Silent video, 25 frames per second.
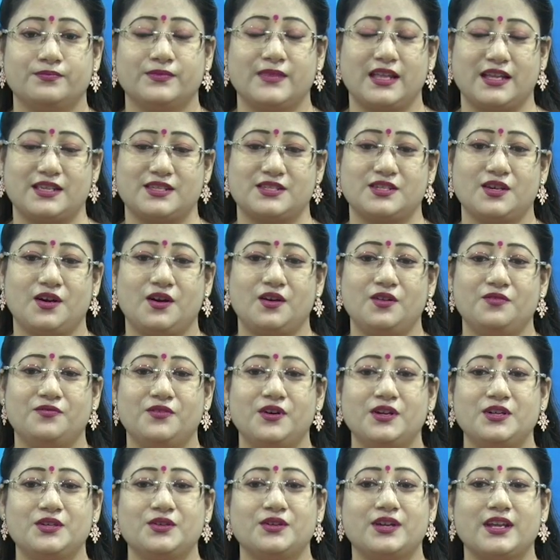That's all
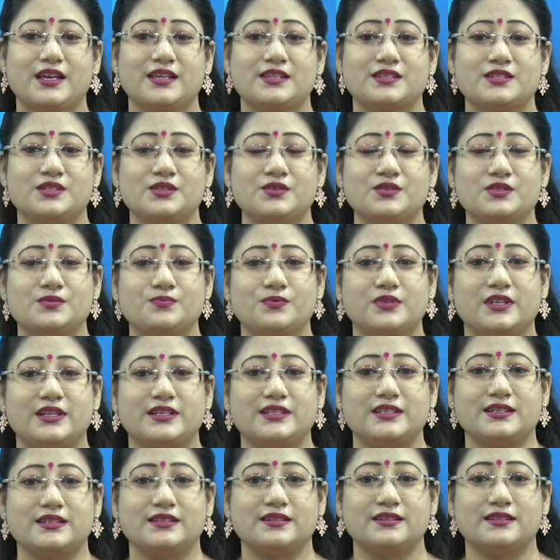for today's news
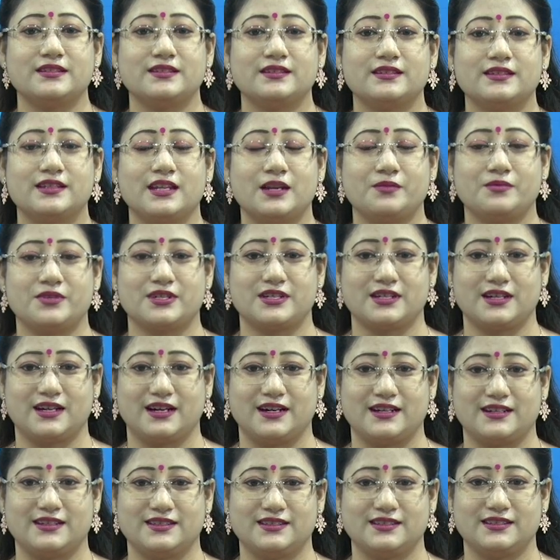bulletin.
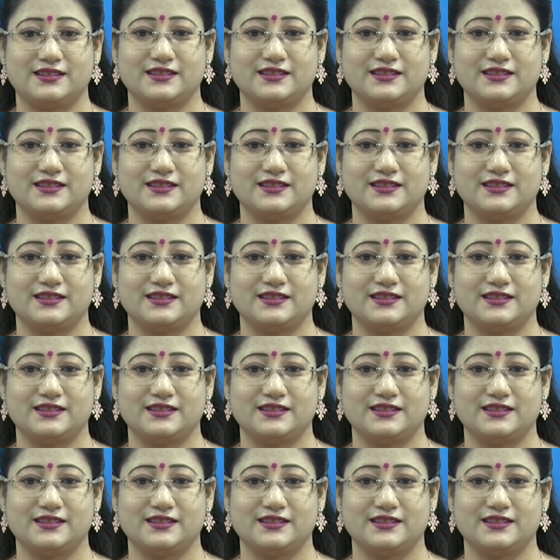Namaskar.